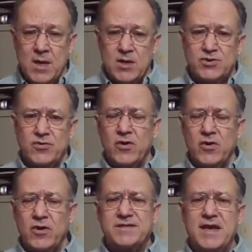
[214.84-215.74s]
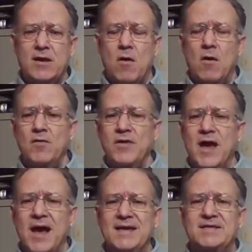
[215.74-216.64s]
So they're going to take all
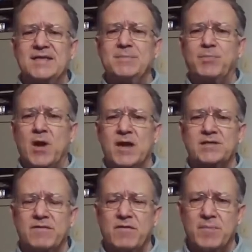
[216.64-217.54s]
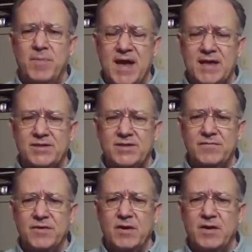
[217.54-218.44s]
the IT products of
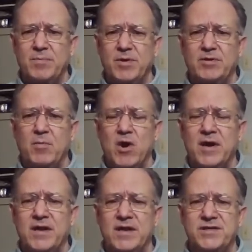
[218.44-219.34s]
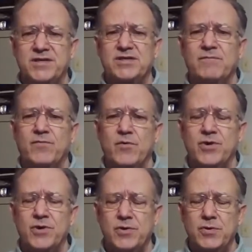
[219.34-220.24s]
Onpassive, they're going to build a marketing system for
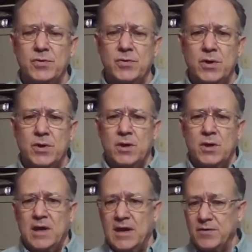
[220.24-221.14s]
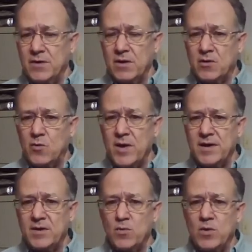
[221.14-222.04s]
you, and they're going to run
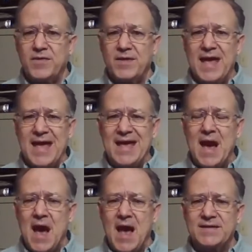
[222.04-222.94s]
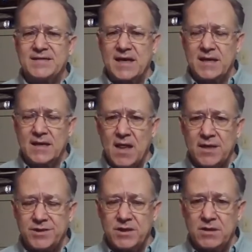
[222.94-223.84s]
it with AI
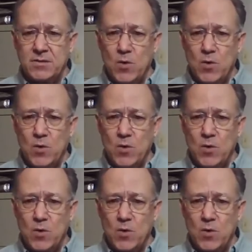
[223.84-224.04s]
technology.